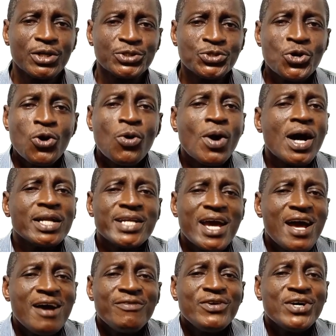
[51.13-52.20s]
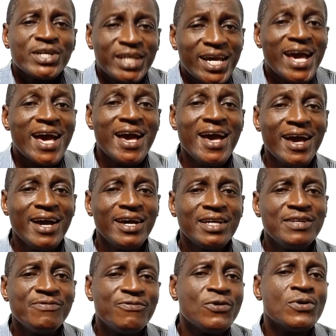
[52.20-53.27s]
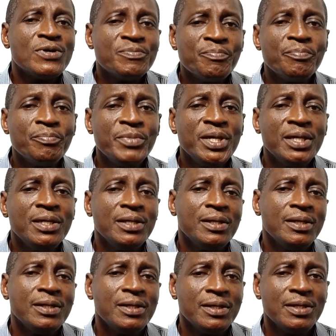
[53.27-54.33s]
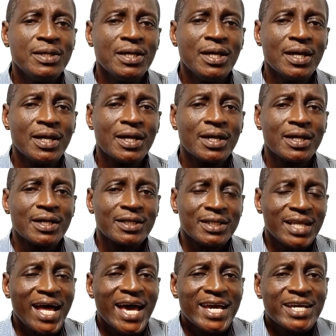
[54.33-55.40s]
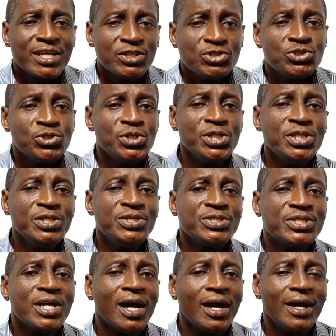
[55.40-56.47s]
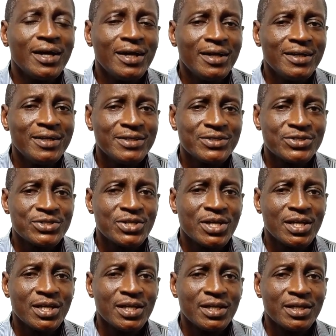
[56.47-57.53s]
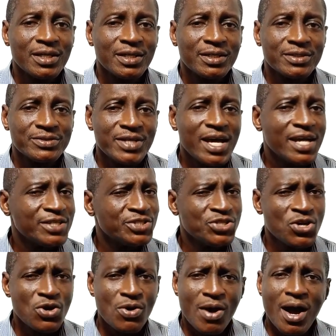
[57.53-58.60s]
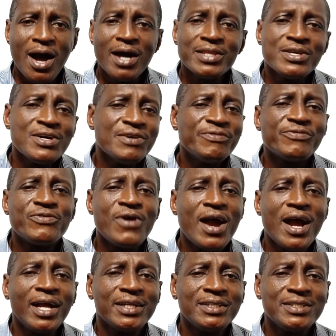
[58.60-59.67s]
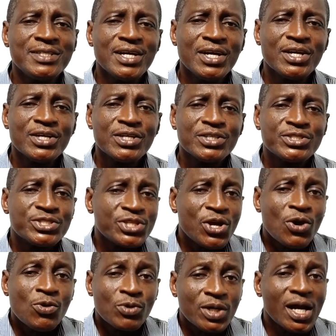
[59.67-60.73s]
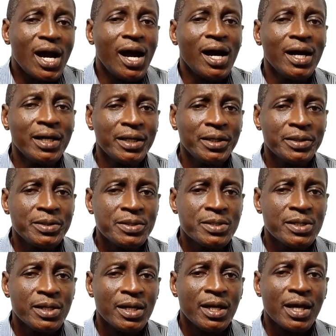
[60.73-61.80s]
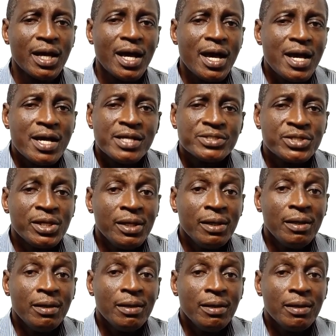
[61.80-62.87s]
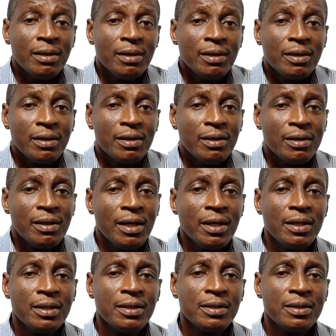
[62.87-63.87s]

No one ever cared for me like Jesus. There's no other friend so kind as he.